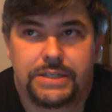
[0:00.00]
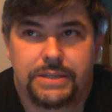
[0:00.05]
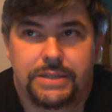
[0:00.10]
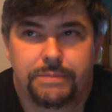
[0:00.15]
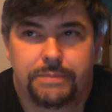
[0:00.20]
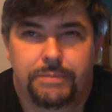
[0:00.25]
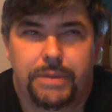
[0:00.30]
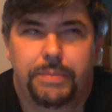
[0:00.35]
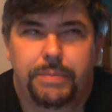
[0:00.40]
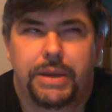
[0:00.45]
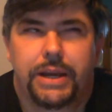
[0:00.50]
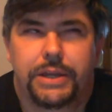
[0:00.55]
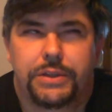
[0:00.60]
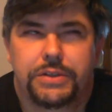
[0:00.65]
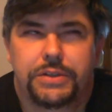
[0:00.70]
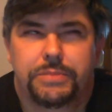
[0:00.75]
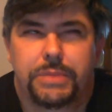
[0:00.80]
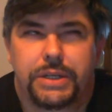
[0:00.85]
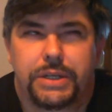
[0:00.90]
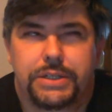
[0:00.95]
Maybe I got those
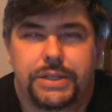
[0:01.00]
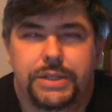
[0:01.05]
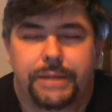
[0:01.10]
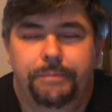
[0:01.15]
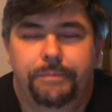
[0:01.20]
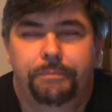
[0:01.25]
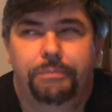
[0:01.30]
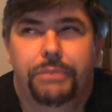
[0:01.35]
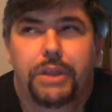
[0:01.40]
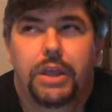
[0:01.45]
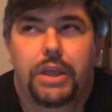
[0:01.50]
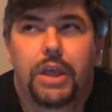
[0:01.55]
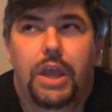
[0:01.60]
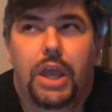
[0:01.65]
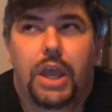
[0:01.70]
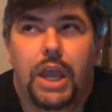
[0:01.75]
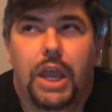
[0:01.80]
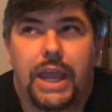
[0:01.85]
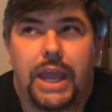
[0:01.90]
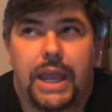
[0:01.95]
mixed up.
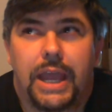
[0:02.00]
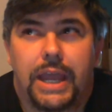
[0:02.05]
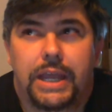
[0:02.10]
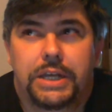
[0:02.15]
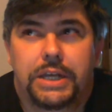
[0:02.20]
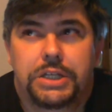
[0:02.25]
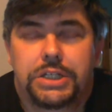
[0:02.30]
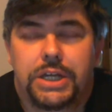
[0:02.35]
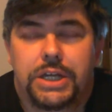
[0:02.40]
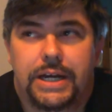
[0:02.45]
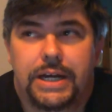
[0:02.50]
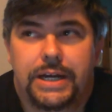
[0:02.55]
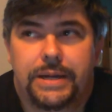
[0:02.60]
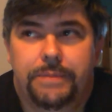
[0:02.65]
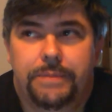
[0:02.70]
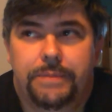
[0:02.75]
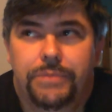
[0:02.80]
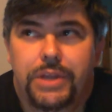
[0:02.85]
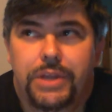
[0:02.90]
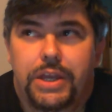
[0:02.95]
And
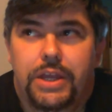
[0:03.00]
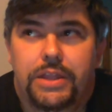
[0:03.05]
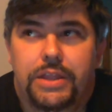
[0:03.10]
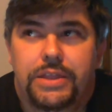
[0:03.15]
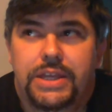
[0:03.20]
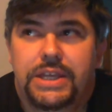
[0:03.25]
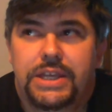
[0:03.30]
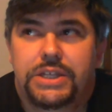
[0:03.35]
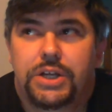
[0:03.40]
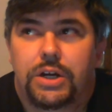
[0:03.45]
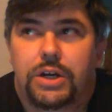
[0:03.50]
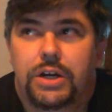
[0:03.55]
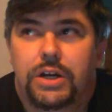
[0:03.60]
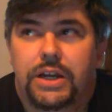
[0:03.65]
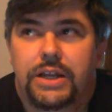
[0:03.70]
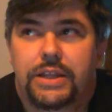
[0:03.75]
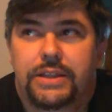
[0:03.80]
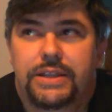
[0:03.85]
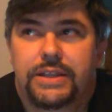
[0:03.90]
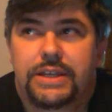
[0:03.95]
this
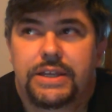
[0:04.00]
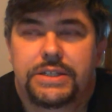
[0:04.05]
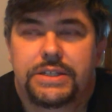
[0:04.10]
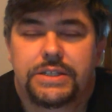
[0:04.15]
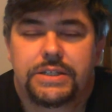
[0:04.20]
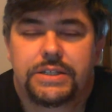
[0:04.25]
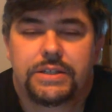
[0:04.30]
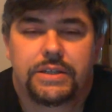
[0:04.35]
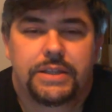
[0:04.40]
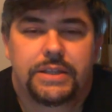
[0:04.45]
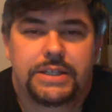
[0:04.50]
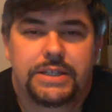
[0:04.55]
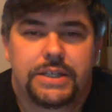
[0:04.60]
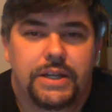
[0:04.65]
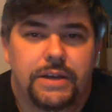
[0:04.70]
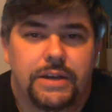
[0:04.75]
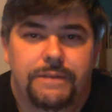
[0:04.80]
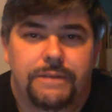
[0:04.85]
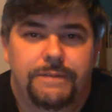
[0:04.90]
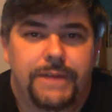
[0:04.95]
is going to
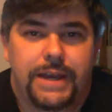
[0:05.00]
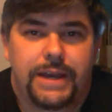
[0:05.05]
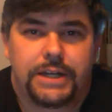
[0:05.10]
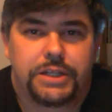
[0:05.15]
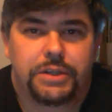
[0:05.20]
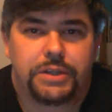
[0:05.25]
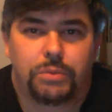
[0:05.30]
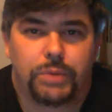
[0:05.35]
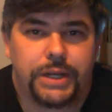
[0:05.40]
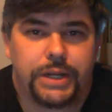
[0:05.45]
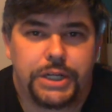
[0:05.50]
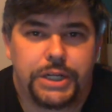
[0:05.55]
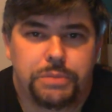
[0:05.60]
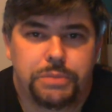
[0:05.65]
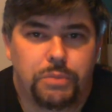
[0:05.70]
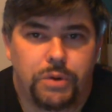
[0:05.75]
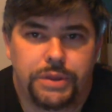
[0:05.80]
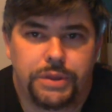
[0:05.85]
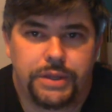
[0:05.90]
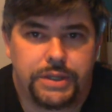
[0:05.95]
affect the rich more
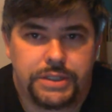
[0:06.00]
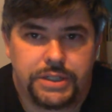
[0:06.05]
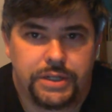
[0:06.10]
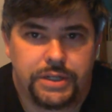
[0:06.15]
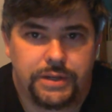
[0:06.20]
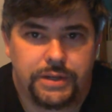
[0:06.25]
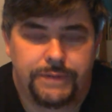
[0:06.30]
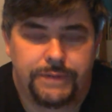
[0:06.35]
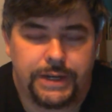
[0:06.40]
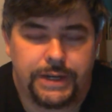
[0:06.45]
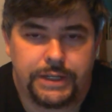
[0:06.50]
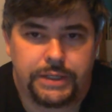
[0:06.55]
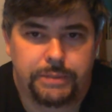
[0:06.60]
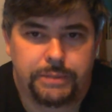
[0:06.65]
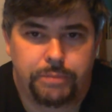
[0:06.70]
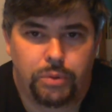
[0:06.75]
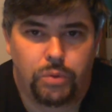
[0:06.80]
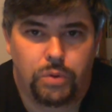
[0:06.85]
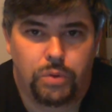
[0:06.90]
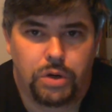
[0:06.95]
than it's going to affect the
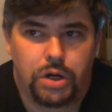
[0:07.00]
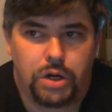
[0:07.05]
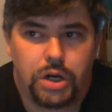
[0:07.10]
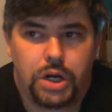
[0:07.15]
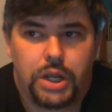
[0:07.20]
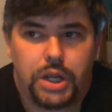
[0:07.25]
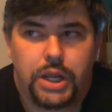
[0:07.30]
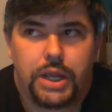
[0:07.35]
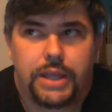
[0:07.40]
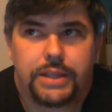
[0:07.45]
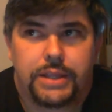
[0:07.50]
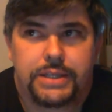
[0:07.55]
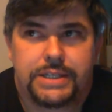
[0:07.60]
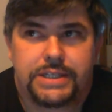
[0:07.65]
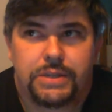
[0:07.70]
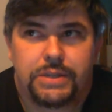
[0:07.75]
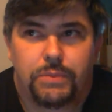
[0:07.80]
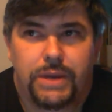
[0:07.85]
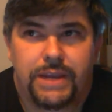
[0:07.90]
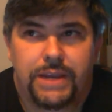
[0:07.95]
poor. This is a
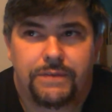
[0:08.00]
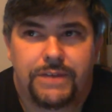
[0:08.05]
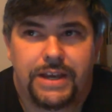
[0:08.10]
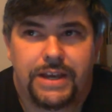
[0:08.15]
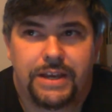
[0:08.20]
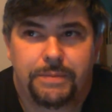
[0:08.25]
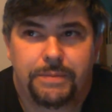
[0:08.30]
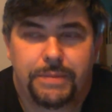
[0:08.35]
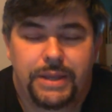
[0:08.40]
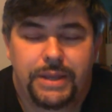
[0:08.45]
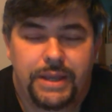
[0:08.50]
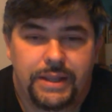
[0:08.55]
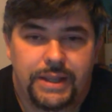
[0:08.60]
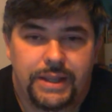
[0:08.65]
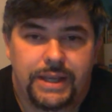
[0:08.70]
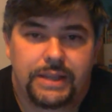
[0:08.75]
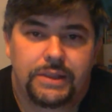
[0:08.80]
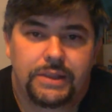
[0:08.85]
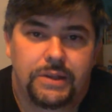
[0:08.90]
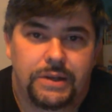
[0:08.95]
way of kind of being like,
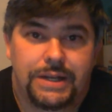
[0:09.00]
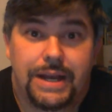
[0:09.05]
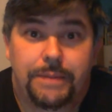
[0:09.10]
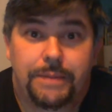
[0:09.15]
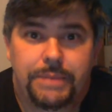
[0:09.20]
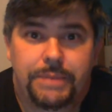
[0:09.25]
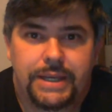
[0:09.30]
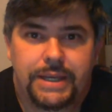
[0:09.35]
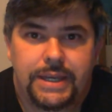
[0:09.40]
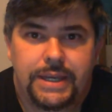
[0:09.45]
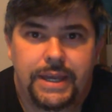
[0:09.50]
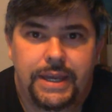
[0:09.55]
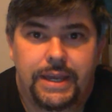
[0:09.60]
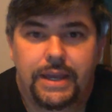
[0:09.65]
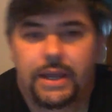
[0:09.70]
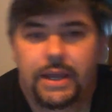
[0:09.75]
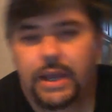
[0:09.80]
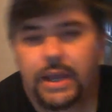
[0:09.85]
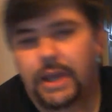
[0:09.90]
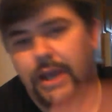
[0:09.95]
look, I'm the king.
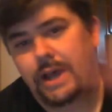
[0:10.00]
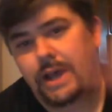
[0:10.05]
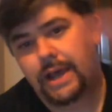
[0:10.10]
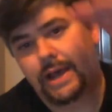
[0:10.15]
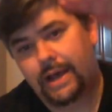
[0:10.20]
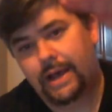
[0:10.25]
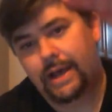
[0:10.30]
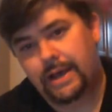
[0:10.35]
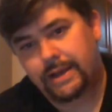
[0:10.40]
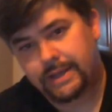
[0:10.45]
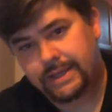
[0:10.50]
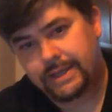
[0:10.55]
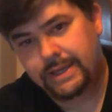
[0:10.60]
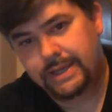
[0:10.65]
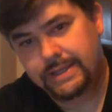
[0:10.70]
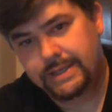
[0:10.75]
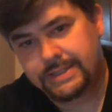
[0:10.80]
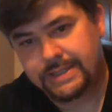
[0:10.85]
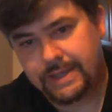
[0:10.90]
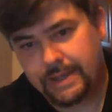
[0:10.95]

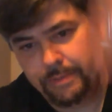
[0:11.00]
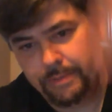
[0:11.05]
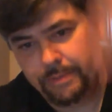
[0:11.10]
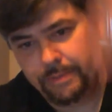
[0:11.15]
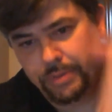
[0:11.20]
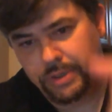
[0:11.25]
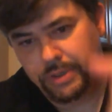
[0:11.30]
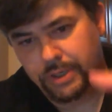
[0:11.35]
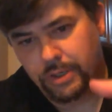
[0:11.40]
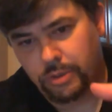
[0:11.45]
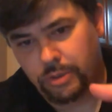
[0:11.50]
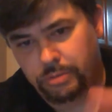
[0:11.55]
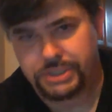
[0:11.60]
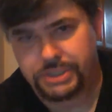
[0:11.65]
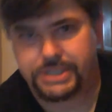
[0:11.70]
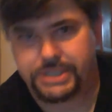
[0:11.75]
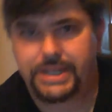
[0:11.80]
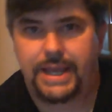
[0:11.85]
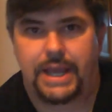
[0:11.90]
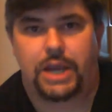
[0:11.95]
King's up, nobles
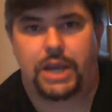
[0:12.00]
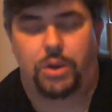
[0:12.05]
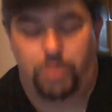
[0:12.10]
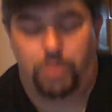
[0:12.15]
down.